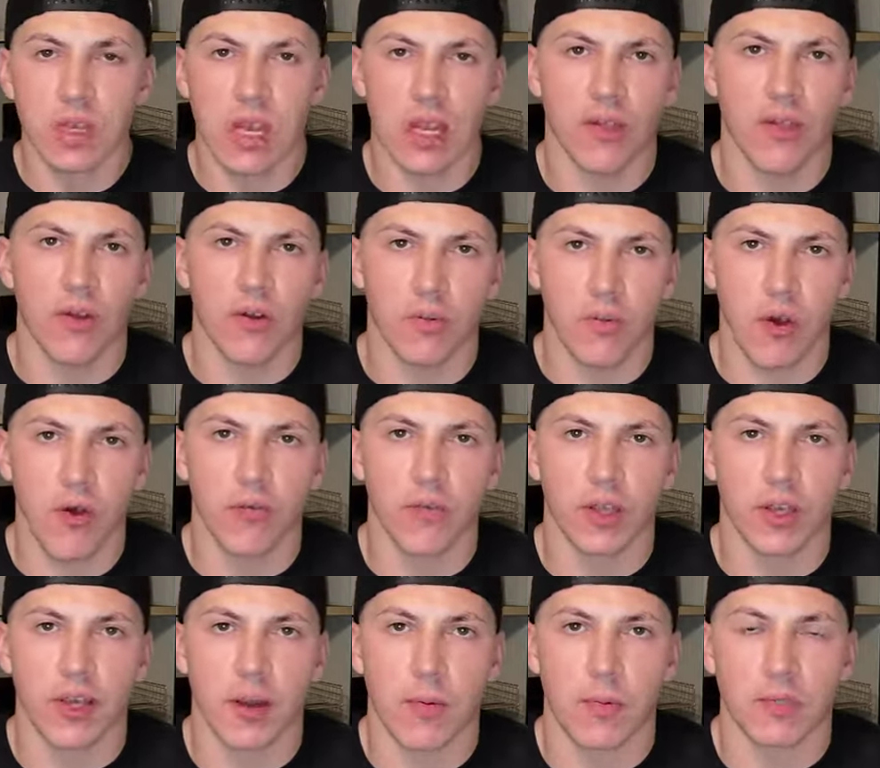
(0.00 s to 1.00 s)
And they'll
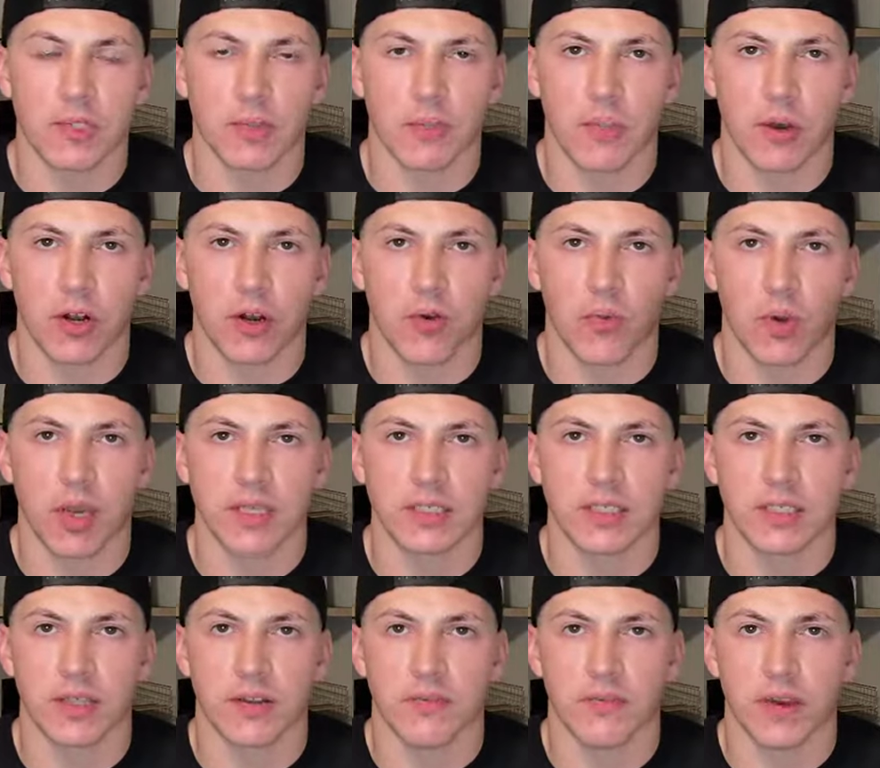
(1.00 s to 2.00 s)
hopefully come up with some better
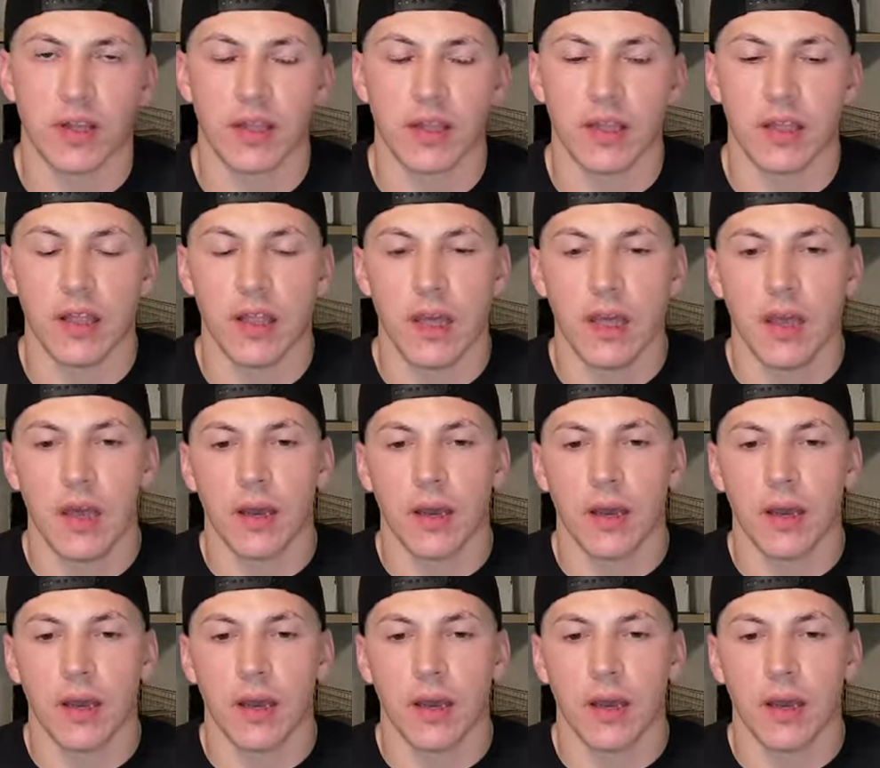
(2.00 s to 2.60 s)
ways to defend it.